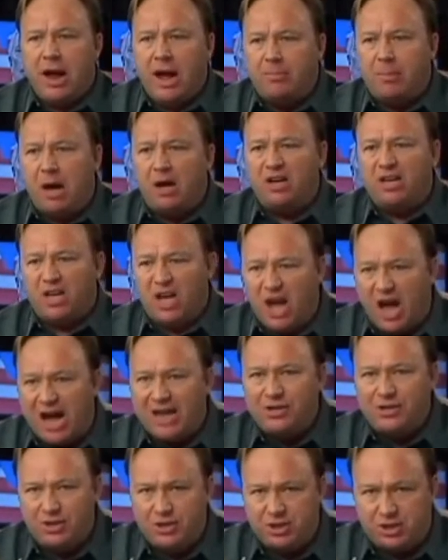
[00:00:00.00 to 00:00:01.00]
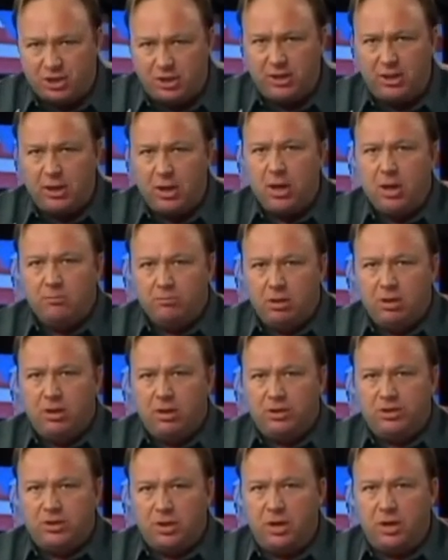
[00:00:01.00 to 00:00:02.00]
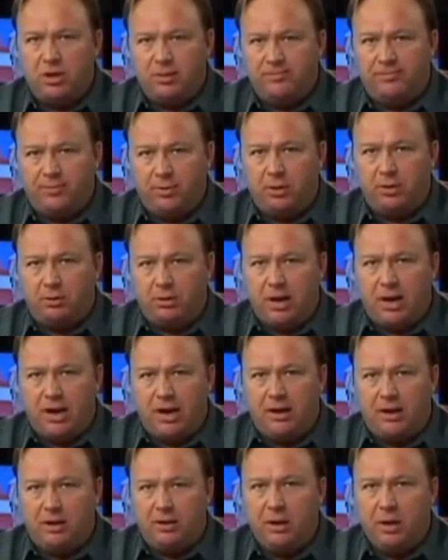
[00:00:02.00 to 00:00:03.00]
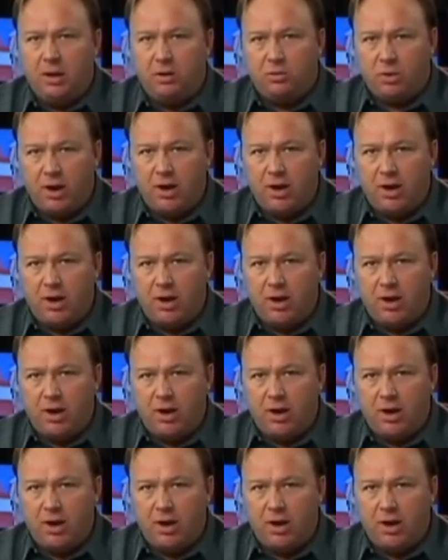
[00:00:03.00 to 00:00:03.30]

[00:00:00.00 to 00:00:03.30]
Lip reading: How about consciously putting sodium fluoride and